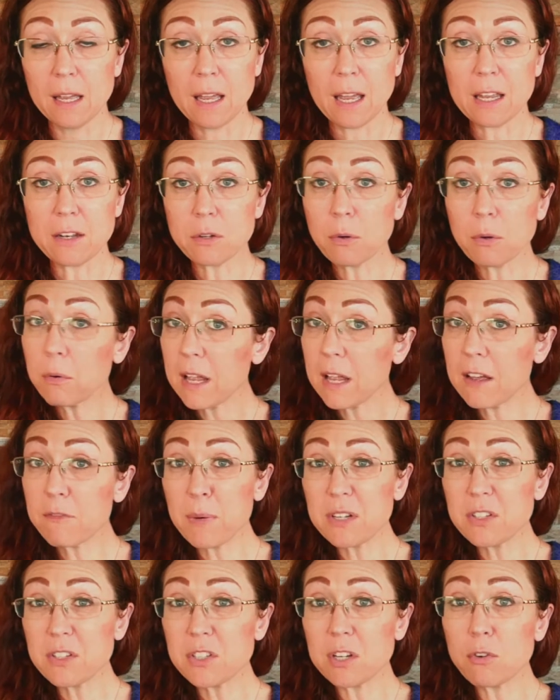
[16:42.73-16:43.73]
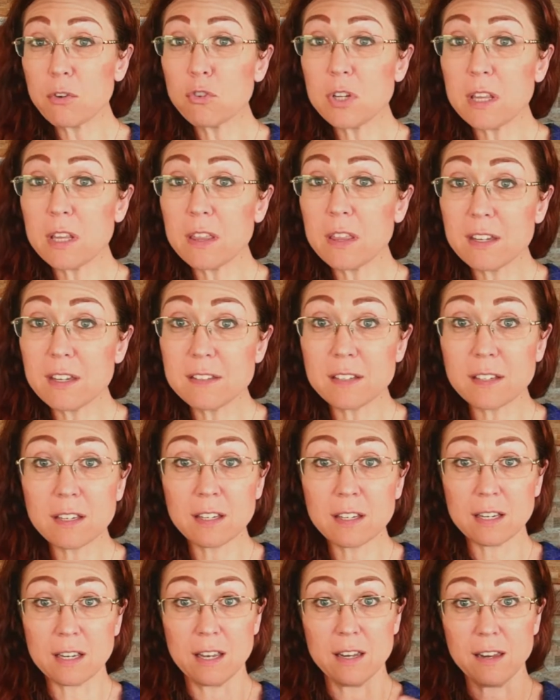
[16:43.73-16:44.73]
and don't have much energy then to
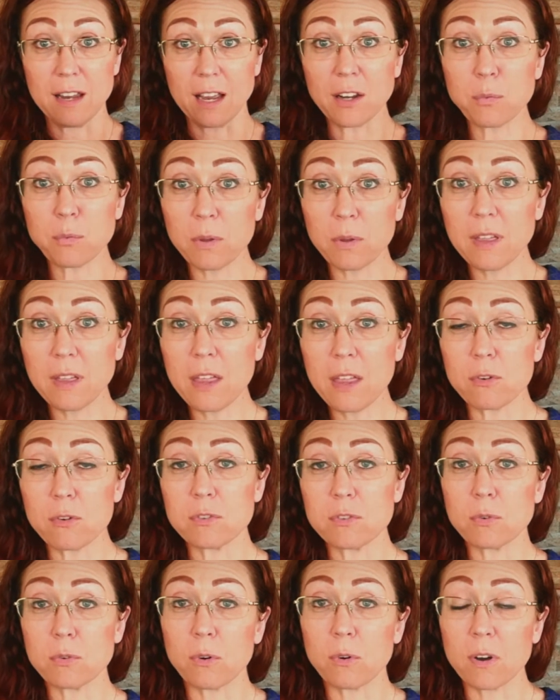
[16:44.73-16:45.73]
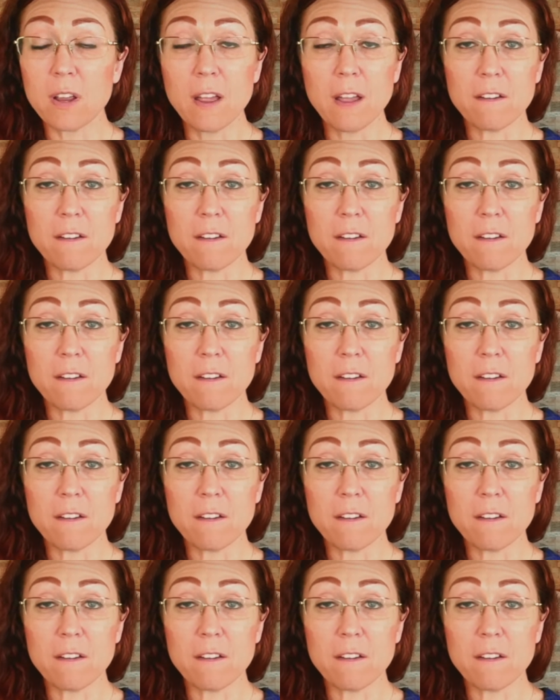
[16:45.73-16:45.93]
connect with others or